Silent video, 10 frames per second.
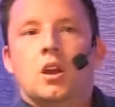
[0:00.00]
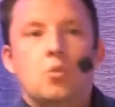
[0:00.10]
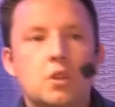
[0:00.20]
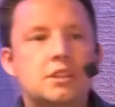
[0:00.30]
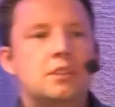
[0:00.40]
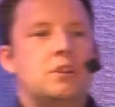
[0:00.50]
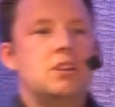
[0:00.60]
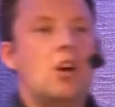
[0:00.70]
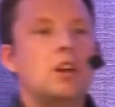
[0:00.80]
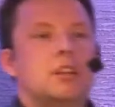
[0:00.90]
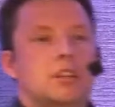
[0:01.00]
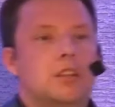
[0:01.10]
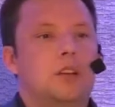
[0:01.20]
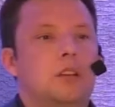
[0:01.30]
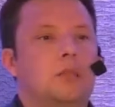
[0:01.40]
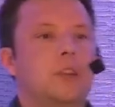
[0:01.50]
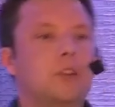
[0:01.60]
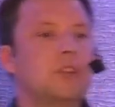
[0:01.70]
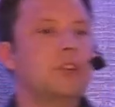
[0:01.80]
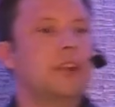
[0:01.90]
wisdom and knowledge, but
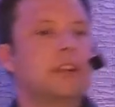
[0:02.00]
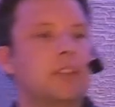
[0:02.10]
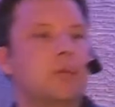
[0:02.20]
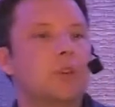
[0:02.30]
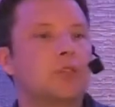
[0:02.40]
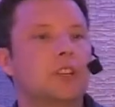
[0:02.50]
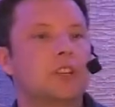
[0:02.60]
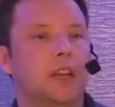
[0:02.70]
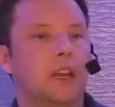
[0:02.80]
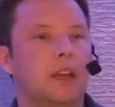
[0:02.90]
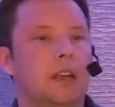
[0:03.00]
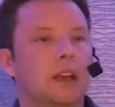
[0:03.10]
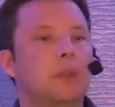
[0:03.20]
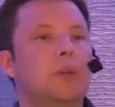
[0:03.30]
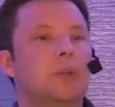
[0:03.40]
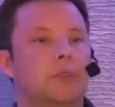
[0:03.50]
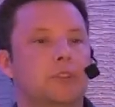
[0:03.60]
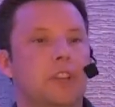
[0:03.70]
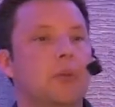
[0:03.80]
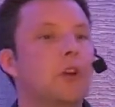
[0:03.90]
they also realized they weren't reaching any younger people.
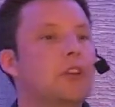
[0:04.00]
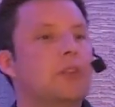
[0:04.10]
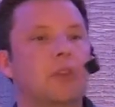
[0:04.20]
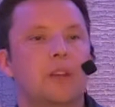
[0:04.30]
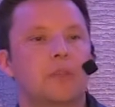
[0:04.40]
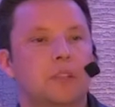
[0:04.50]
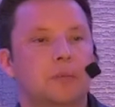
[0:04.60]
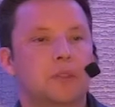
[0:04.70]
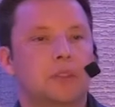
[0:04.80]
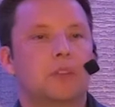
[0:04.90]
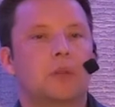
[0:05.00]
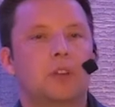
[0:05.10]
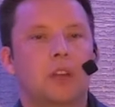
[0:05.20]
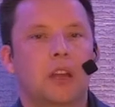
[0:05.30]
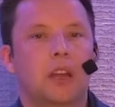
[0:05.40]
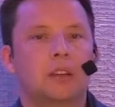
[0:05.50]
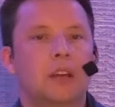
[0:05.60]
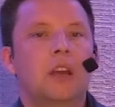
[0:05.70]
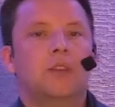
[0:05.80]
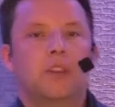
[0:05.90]
So they were only doing investments. They were looking at
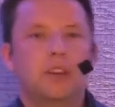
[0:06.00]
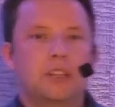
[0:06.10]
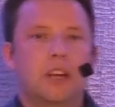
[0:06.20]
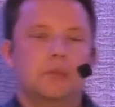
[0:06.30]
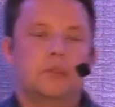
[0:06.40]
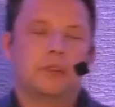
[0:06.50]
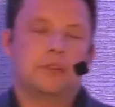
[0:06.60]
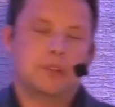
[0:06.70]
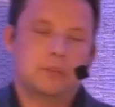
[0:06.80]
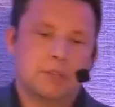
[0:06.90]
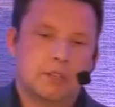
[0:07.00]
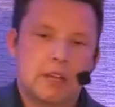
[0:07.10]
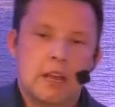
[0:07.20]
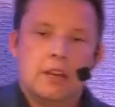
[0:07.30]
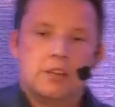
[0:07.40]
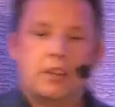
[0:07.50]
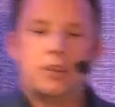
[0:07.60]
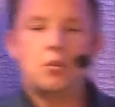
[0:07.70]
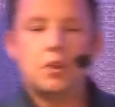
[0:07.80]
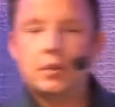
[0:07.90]
various types of investments. So
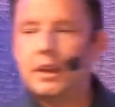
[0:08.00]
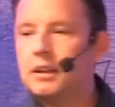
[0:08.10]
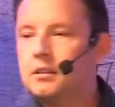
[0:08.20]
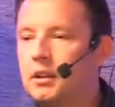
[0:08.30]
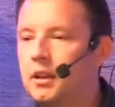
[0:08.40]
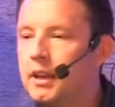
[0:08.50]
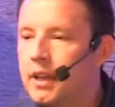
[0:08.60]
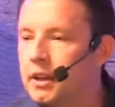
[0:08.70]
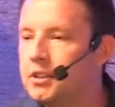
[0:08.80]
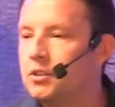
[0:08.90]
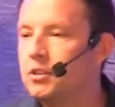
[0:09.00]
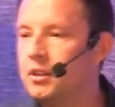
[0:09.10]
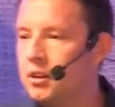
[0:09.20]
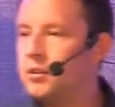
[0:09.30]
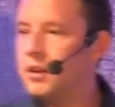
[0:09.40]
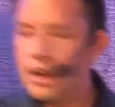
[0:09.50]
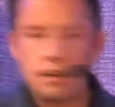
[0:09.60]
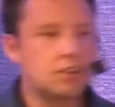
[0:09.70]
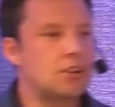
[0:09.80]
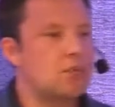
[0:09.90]
they thought they would get a
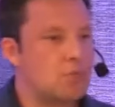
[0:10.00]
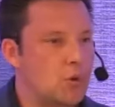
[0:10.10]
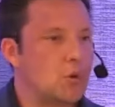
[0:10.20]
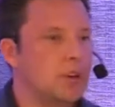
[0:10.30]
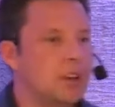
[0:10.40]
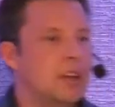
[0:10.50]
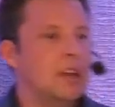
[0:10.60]
youngster on board,